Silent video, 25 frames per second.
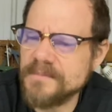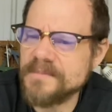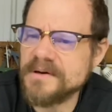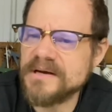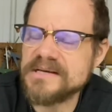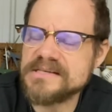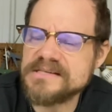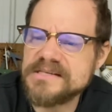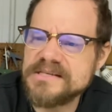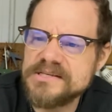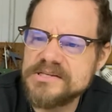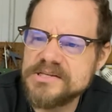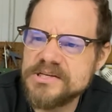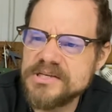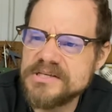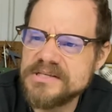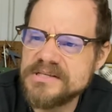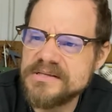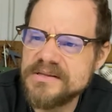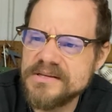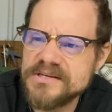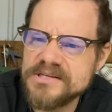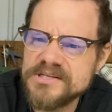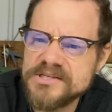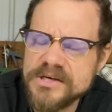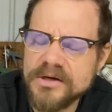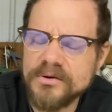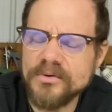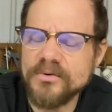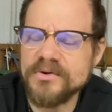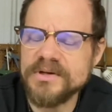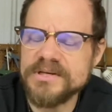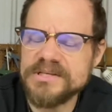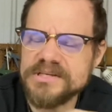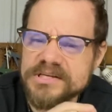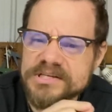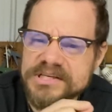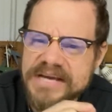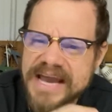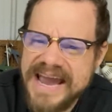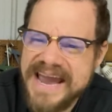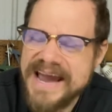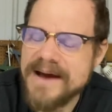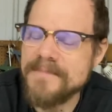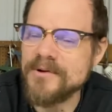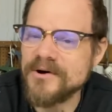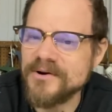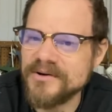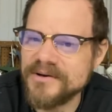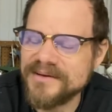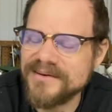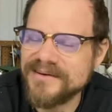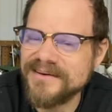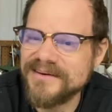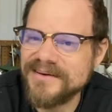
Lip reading: because it's just, the subtleness is hammered